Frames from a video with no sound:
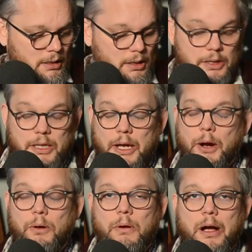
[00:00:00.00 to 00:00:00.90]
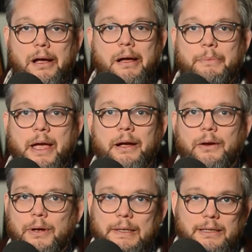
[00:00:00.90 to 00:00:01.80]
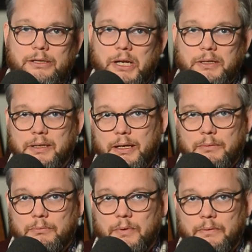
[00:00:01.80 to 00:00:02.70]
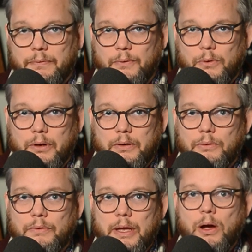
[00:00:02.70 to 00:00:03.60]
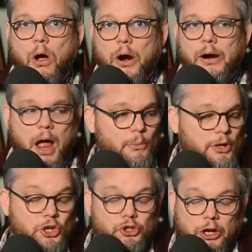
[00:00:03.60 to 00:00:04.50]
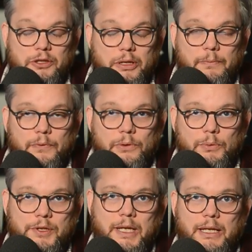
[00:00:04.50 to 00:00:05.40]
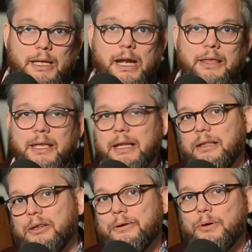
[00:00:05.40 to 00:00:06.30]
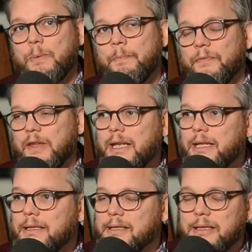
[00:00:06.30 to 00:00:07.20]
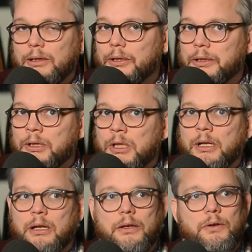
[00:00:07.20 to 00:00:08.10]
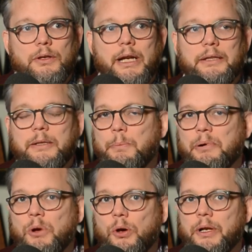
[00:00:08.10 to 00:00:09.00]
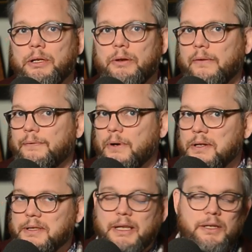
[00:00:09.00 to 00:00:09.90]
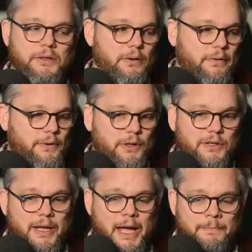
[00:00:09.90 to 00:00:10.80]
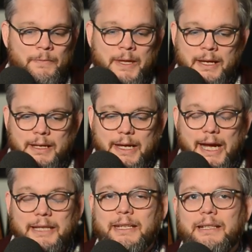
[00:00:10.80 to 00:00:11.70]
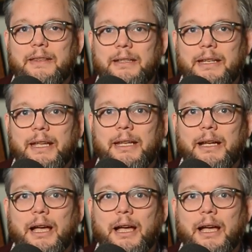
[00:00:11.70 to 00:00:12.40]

you know, I'm not going to judge them for who they are. I'm going to judge them for the whiskey. And I think too, any distiller, you're out there promoting you're the first this, you're the first that. At the end of the day,